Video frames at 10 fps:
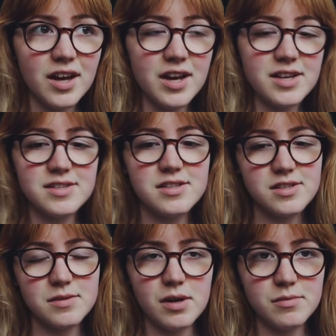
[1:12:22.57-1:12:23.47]
I guess
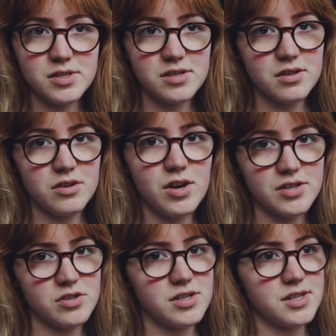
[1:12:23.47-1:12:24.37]
sometimes you
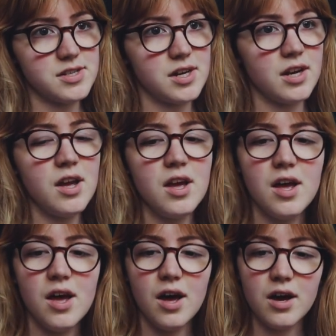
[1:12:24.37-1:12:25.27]
guys are just listening.
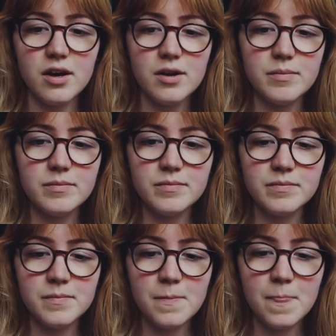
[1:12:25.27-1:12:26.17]
Um,